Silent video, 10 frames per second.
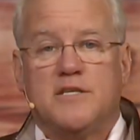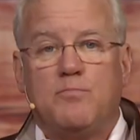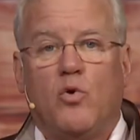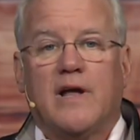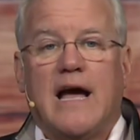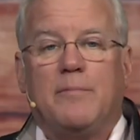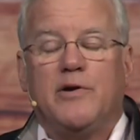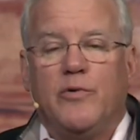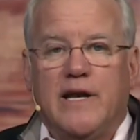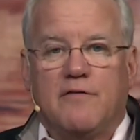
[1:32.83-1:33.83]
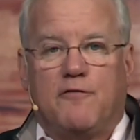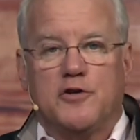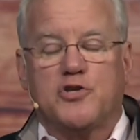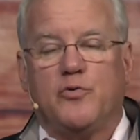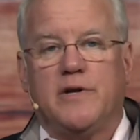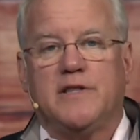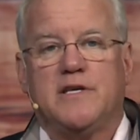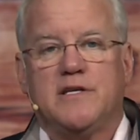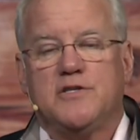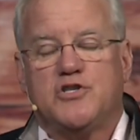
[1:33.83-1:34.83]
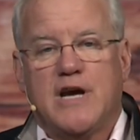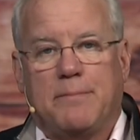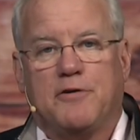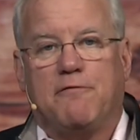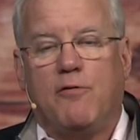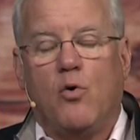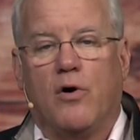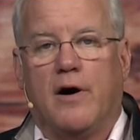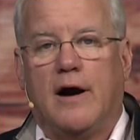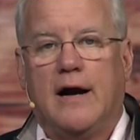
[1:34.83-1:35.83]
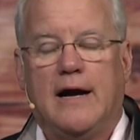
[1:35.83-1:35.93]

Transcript: This morning I'll be reading 1 Corinthians chapter 4,